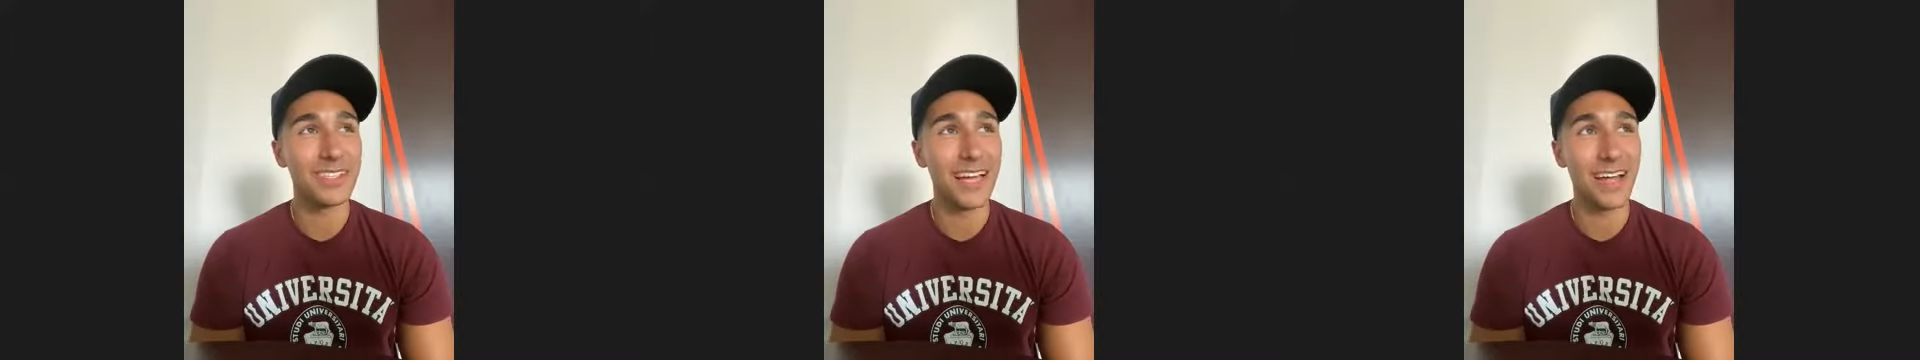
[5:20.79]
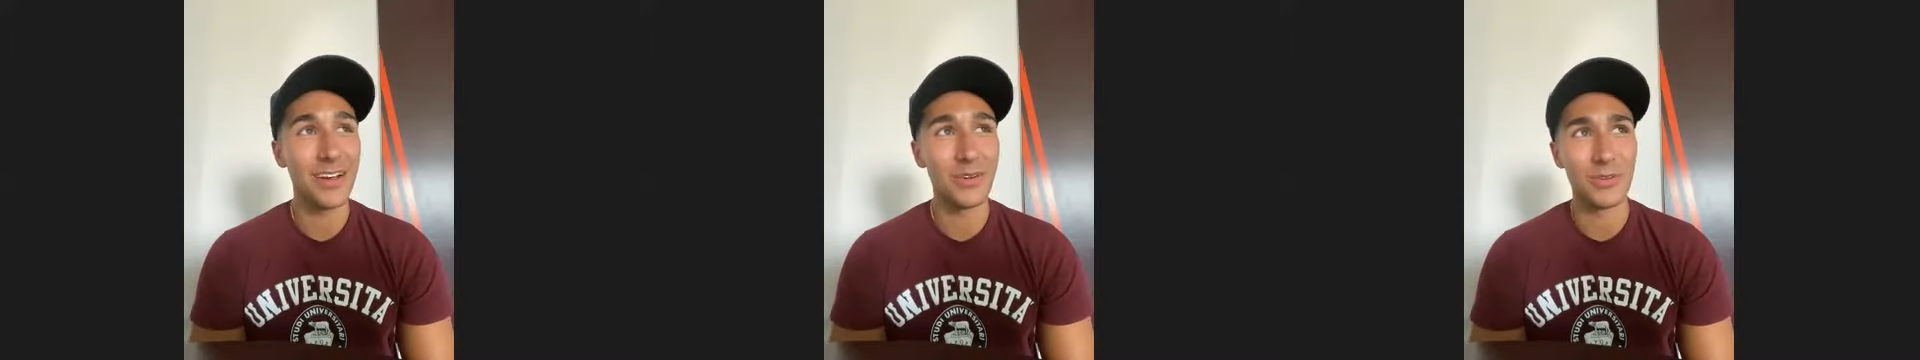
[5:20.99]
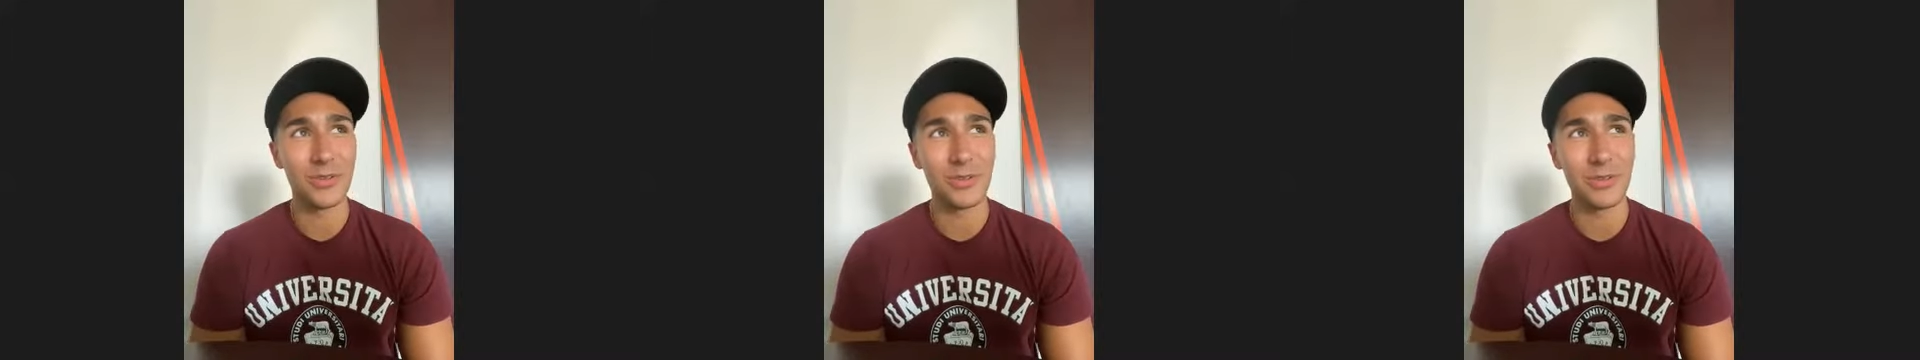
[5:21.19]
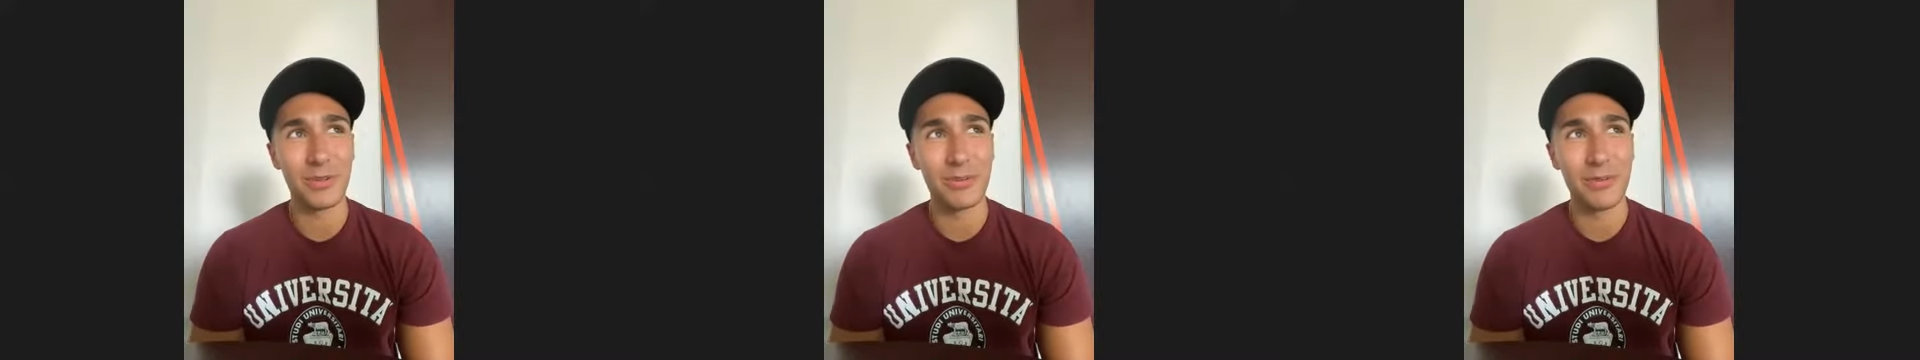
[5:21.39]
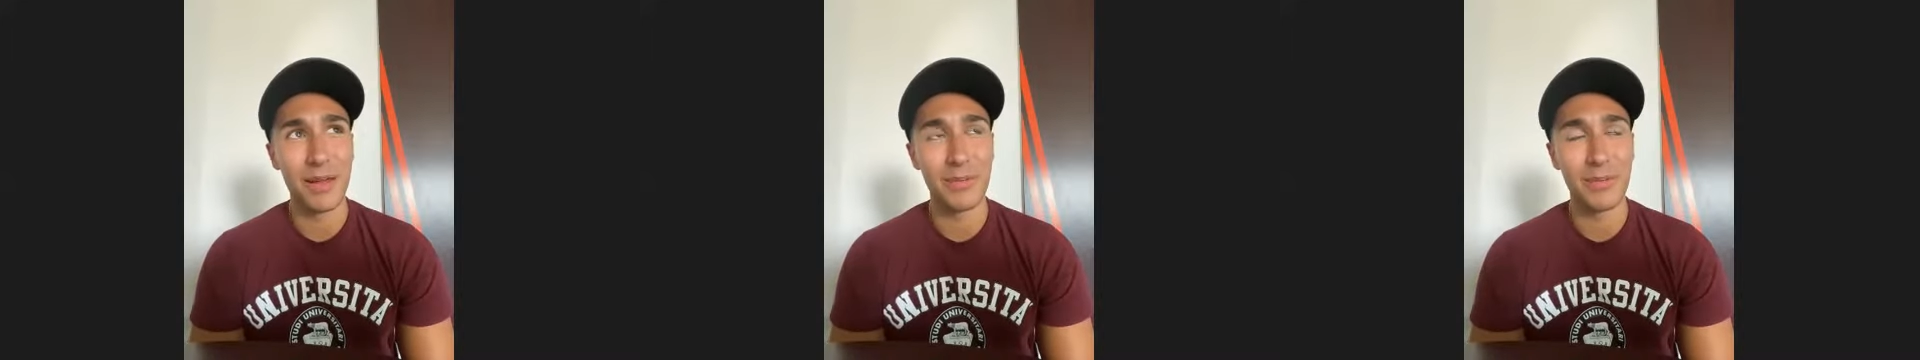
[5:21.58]
I don't really
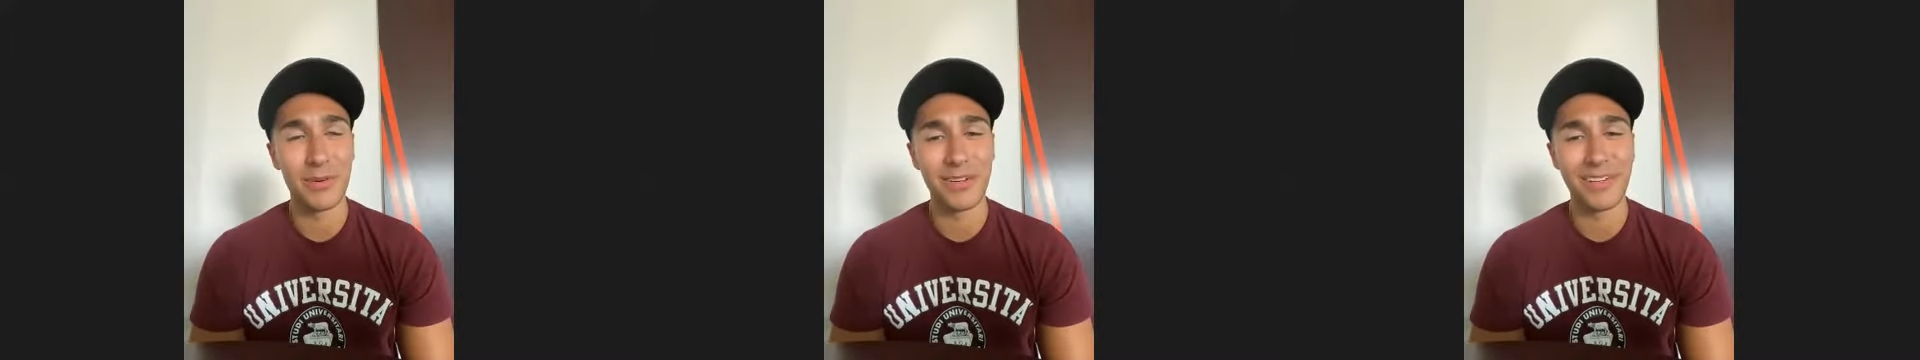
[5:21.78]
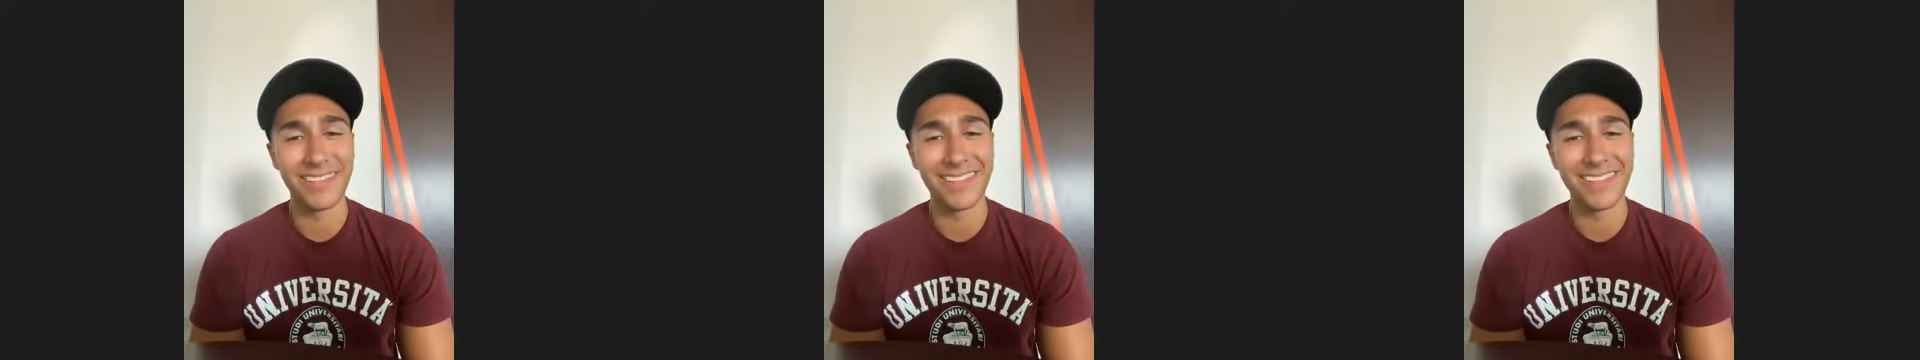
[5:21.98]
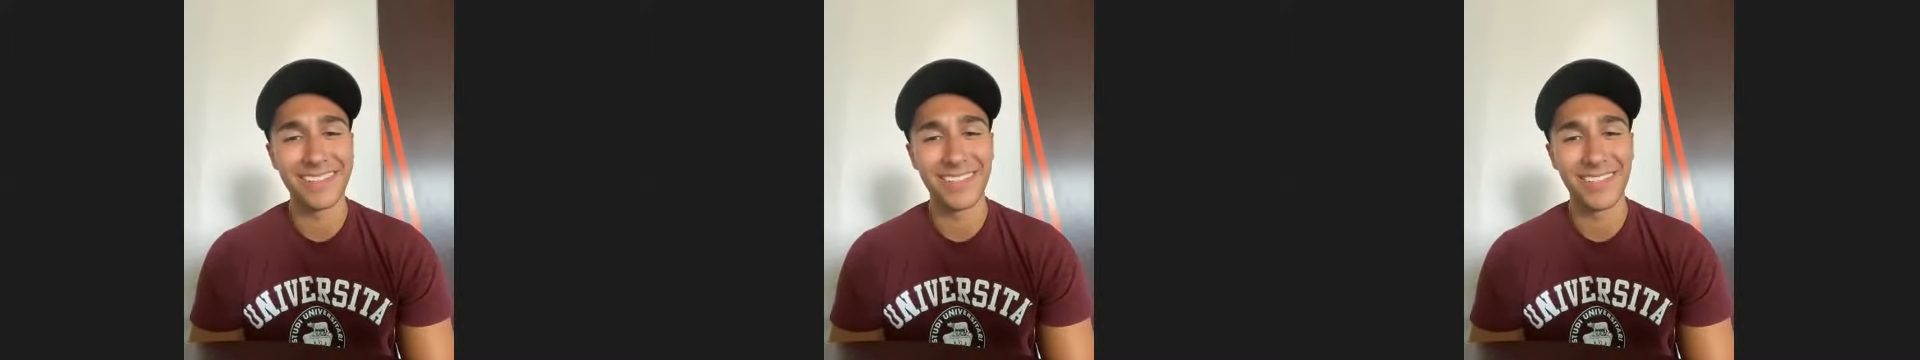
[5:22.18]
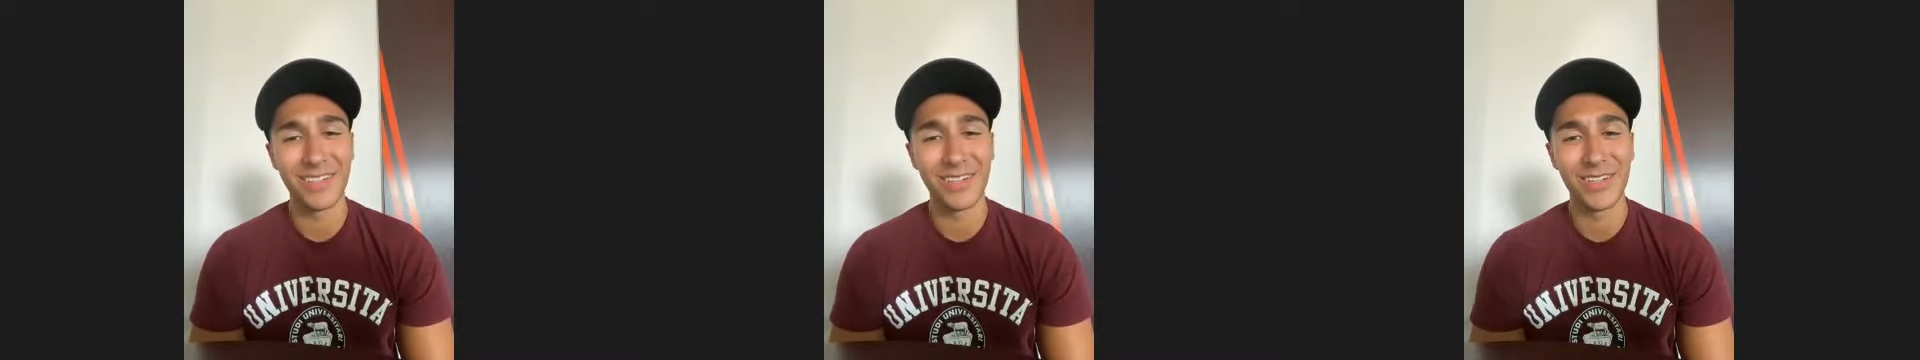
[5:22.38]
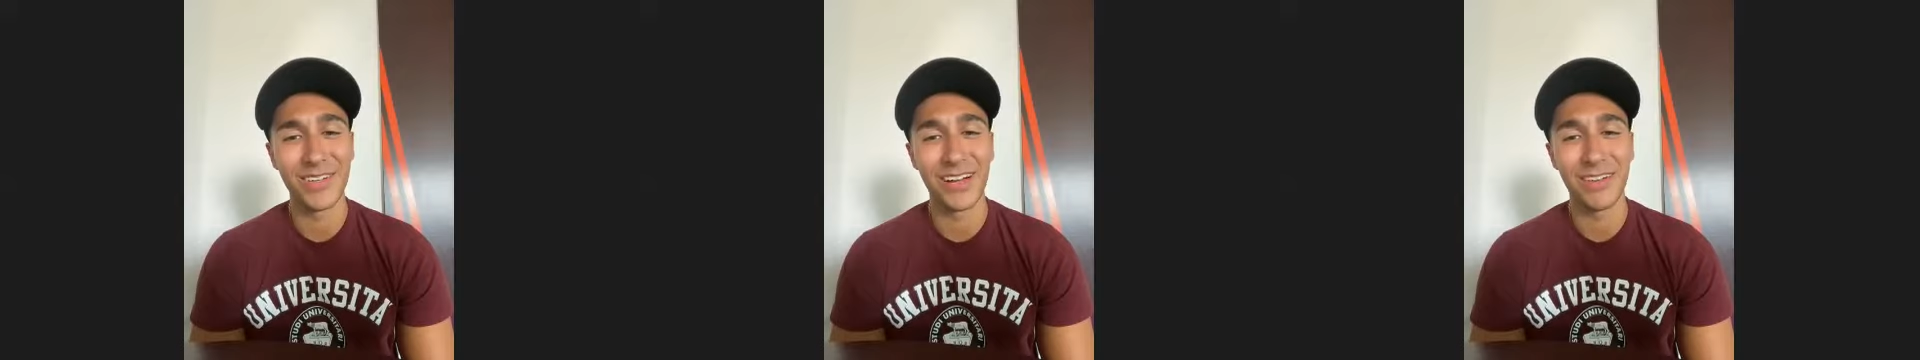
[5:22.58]
remember it,
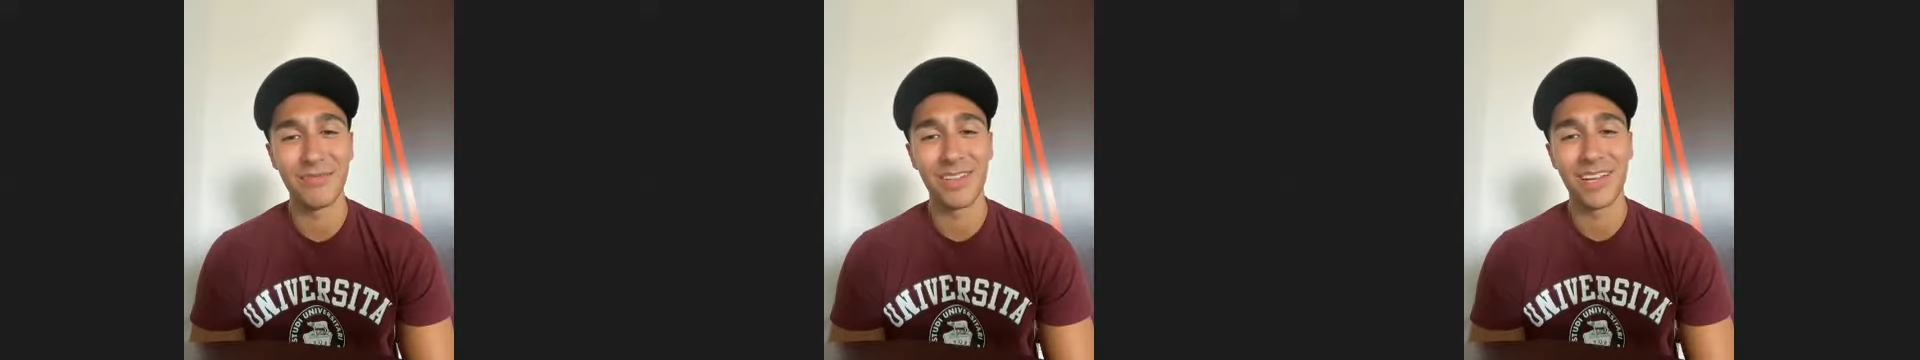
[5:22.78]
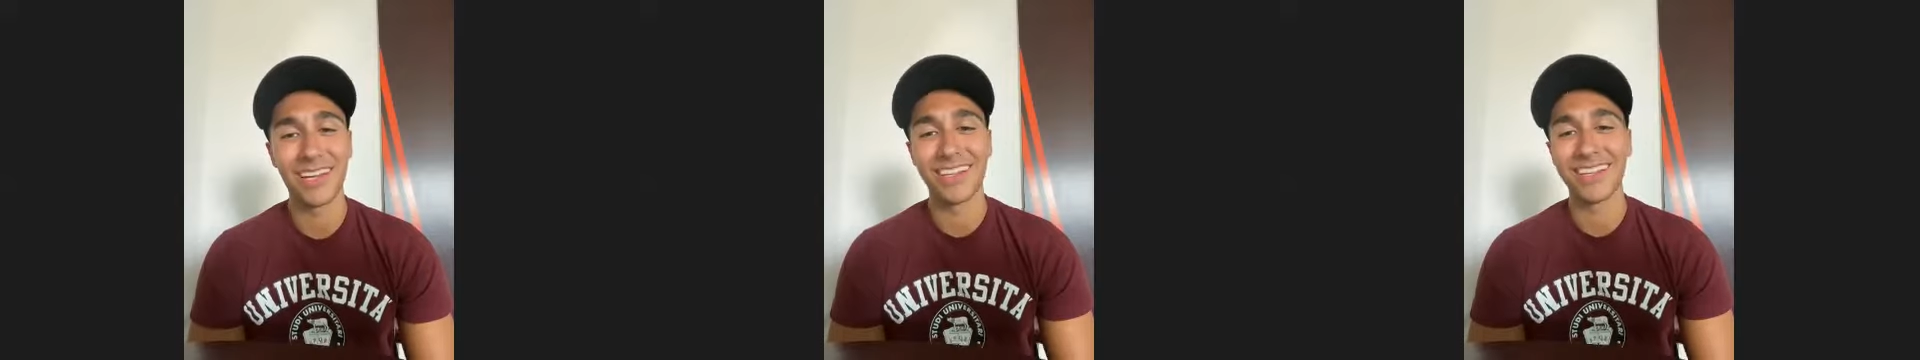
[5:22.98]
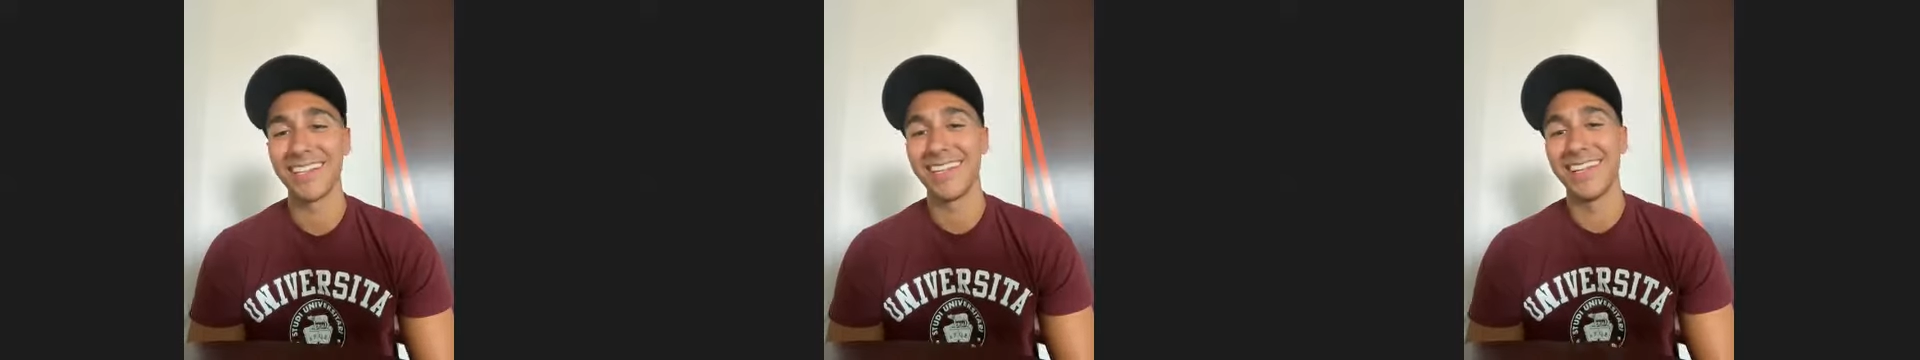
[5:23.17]
so I'm not